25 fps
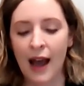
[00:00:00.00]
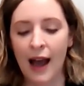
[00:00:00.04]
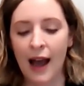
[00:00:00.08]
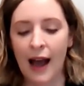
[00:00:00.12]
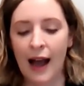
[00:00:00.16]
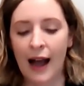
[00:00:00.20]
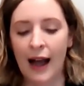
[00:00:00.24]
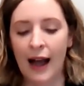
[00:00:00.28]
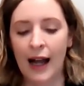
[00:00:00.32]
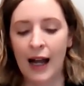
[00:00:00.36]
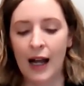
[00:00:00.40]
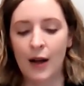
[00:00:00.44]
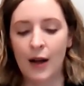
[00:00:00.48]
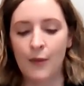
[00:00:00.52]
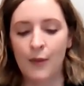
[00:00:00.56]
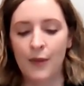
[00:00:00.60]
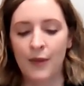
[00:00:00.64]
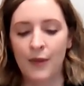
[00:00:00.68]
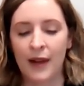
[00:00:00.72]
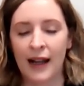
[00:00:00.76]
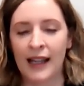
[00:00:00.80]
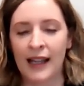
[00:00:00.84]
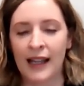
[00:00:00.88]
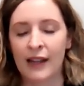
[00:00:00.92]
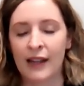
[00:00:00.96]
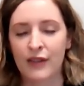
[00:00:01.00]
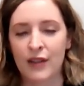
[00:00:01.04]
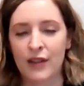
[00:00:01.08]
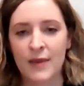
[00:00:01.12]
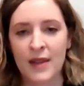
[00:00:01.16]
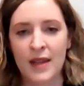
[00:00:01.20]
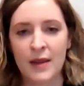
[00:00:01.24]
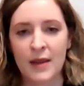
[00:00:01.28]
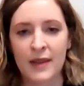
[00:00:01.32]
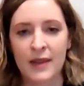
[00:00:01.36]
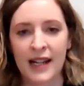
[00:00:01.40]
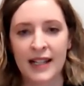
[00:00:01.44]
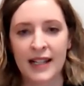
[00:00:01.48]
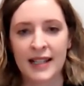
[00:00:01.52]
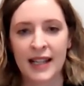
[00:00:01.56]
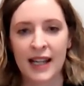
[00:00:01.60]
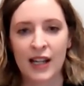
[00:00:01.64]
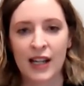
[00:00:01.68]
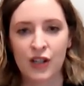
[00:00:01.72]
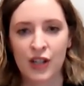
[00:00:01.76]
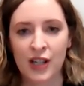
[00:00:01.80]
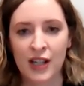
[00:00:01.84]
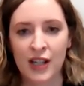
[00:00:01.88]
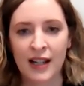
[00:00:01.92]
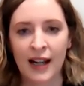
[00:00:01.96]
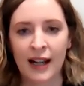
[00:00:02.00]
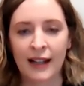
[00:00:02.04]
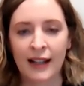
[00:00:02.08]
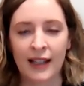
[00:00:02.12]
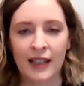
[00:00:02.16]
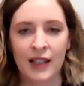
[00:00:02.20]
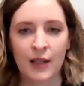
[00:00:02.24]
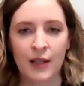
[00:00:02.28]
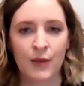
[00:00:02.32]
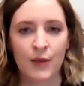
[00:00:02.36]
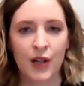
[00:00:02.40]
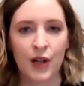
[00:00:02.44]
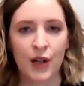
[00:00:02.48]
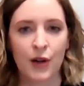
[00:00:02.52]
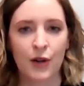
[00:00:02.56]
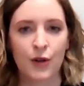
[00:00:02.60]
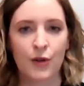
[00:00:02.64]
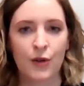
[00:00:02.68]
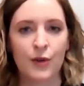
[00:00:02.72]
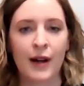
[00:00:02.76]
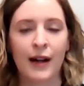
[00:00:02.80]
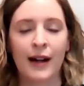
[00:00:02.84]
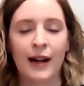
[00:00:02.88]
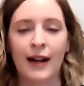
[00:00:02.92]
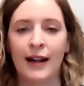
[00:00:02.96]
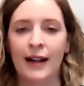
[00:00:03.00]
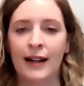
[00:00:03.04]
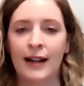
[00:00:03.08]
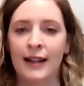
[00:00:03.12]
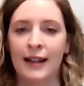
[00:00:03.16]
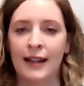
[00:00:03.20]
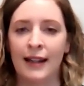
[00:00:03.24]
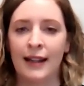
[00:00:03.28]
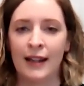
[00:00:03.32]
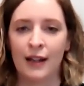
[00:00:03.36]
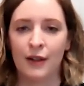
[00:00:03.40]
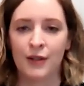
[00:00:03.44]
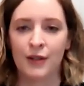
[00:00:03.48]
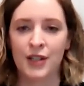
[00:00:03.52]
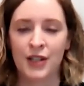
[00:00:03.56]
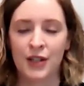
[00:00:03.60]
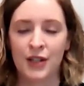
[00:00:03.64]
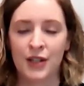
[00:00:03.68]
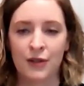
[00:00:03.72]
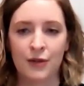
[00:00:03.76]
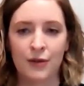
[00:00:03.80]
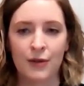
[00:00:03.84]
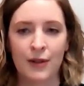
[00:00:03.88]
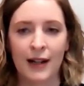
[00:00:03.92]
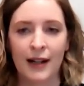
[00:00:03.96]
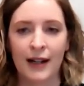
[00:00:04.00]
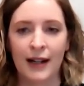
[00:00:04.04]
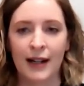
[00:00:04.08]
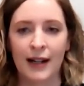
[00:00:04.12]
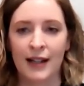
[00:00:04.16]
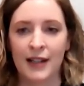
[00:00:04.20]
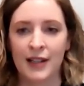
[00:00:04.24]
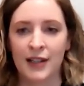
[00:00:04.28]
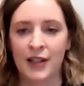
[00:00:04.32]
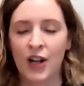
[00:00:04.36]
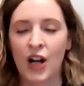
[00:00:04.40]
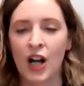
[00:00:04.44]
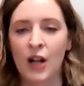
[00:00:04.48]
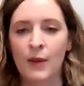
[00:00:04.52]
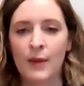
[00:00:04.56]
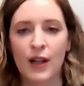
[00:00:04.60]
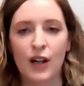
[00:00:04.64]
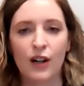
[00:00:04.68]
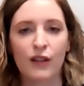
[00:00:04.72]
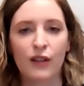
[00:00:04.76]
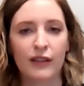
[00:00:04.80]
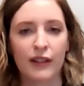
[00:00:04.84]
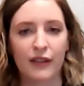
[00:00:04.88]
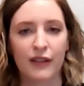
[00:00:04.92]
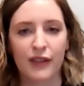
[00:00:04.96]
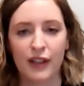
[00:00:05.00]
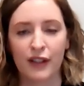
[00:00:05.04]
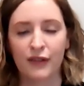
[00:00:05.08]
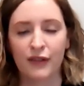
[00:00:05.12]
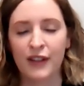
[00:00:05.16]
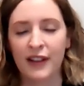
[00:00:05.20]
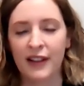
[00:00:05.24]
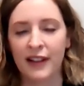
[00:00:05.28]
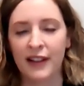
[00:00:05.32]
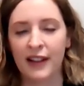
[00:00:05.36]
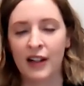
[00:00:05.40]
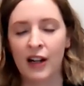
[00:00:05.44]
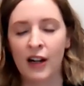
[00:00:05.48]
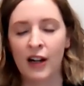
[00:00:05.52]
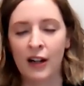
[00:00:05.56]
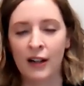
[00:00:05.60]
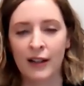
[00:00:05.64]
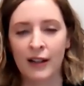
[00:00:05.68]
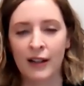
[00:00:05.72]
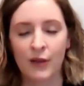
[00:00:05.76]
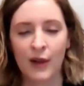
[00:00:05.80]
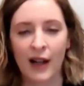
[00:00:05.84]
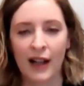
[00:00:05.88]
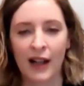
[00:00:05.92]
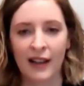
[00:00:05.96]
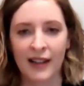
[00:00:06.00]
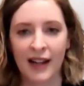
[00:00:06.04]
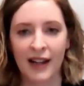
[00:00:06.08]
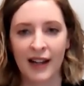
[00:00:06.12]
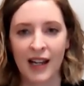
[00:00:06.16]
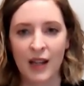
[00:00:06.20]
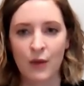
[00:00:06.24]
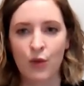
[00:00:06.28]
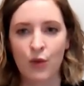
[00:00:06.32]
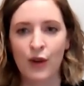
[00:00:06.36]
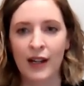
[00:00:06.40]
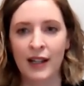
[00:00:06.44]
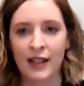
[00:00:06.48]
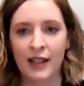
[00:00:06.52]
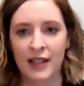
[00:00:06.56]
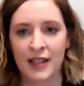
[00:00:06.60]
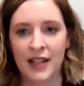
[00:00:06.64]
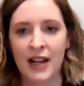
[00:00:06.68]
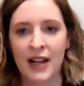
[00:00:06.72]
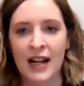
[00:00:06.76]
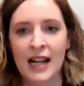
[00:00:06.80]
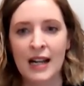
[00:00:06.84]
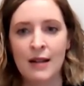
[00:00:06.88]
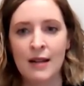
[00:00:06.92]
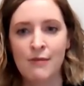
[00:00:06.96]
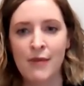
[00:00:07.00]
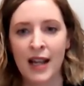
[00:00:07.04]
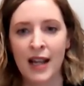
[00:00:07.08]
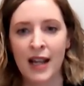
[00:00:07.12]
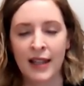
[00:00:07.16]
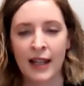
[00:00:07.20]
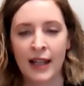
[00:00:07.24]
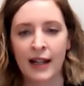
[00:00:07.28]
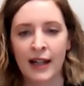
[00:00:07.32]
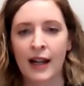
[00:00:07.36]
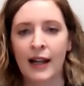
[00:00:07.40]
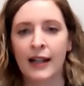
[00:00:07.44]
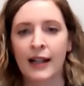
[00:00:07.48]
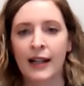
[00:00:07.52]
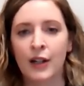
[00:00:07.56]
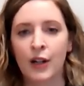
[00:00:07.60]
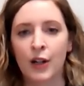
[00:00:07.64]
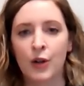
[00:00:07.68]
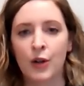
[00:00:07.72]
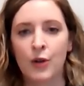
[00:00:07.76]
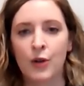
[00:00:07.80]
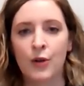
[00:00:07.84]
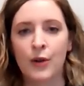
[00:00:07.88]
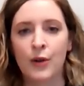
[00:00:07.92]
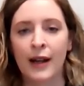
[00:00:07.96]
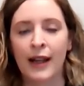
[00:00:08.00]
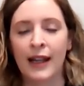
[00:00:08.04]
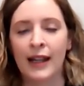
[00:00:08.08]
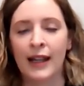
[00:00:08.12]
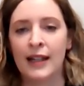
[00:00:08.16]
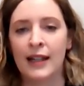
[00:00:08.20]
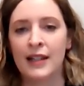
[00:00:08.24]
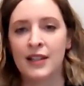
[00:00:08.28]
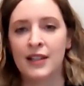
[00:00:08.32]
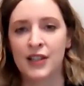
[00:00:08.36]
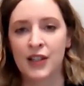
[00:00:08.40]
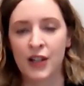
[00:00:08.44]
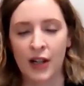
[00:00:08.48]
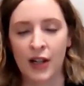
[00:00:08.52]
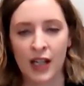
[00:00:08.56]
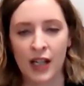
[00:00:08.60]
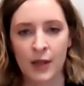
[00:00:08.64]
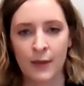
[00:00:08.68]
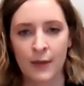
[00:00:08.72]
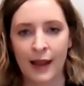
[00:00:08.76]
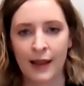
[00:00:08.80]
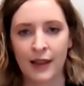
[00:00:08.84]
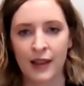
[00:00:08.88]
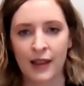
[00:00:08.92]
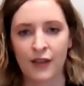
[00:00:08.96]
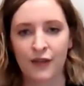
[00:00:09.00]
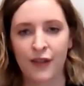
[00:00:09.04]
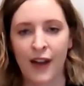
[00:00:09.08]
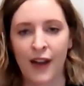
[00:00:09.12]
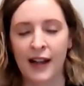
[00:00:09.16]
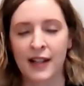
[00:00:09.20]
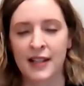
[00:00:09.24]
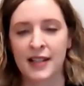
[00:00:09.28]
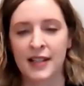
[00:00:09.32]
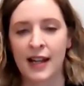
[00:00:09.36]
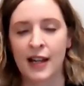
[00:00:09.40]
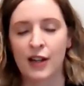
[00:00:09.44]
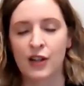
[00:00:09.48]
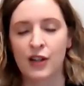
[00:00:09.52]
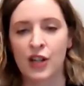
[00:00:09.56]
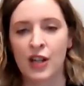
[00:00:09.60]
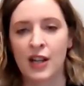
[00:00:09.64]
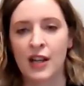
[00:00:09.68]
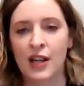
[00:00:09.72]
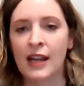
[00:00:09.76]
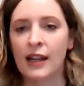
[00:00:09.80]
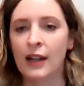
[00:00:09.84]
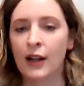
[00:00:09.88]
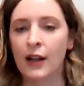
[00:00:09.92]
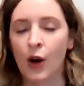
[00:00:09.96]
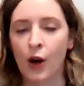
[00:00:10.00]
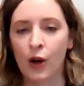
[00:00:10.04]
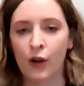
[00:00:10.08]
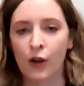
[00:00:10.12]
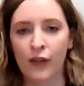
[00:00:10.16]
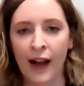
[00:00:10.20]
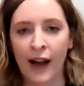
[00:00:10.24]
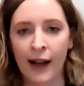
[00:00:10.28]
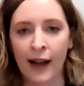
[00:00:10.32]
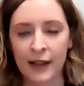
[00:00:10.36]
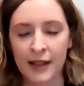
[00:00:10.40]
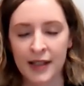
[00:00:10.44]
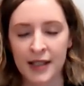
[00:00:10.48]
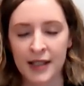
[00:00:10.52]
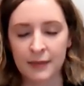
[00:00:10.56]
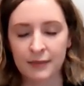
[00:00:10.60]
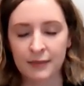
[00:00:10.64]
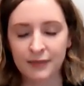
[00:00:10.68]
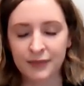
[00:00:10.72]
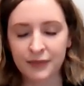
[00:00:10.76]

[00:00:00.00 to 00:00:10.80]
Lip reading: I give them the immunization. I let them know, to call me over if they're feeling at all unwell at any point in time. And then I go and document the vaccination in COVAX.